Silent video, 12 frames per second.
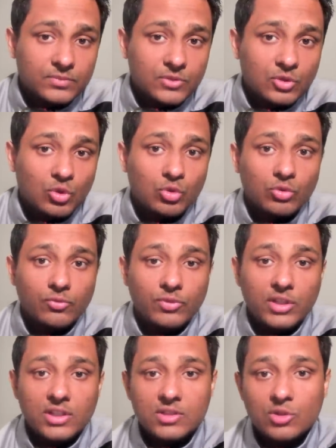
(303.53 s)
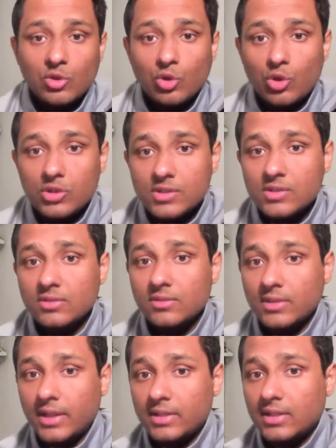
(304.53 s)
so venus crossed
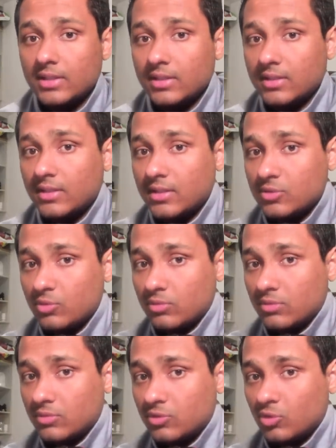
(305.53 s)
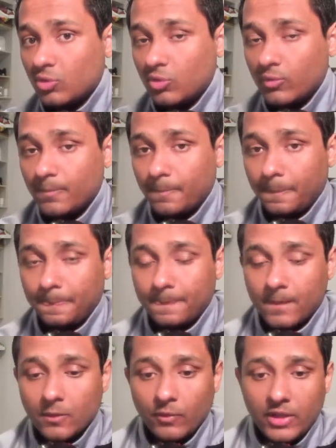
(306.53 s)
that gandanta zone so
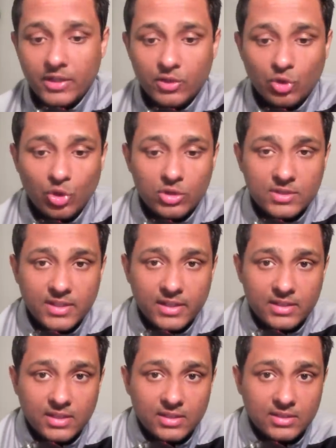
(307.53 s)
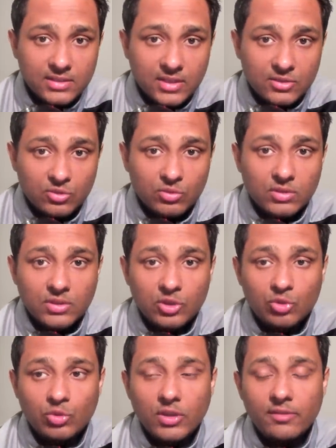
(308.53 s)
when it crossed that gandanta zone
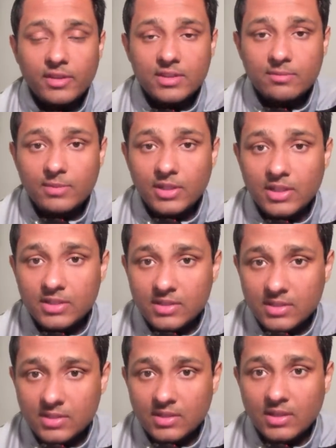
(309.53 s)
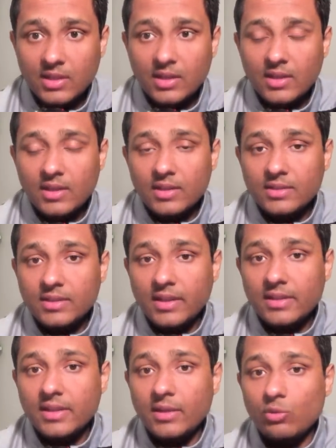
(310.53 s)
you would have experienced
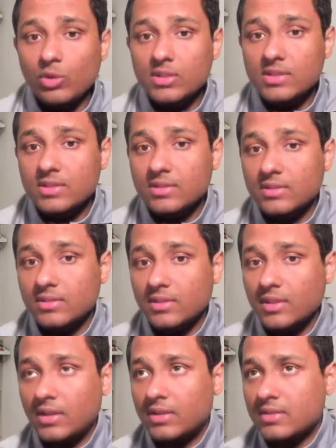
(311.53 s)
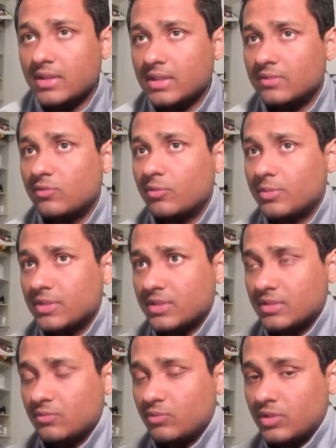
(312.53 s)
that there was a
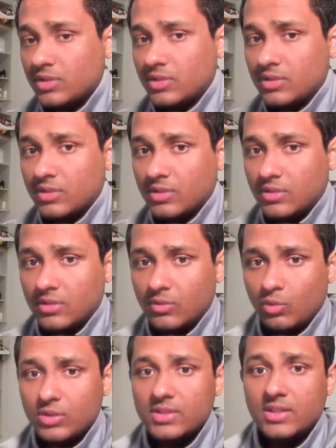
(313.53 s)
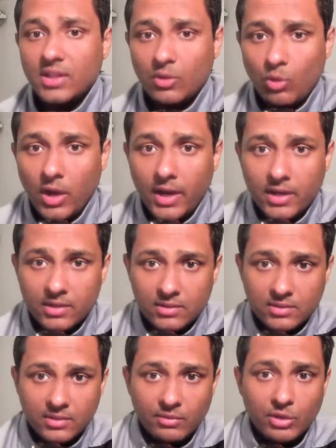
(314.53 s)
transformation which was required
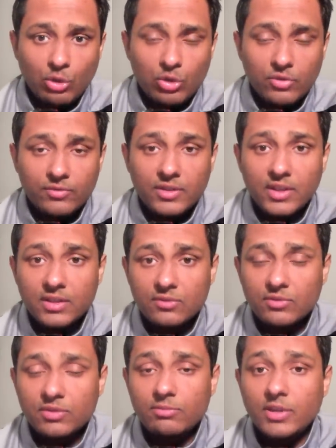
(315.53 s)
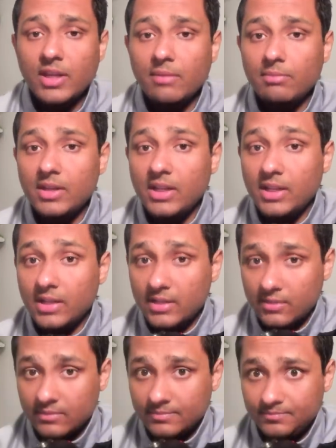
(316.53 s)
there were a lot of things which became clear
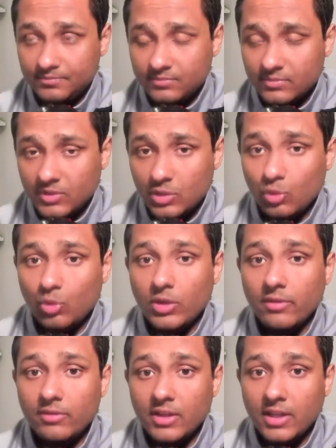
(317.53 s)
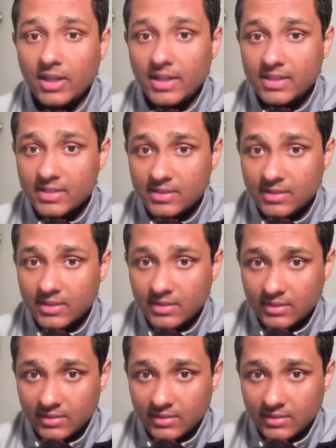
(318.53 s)
you would have realized this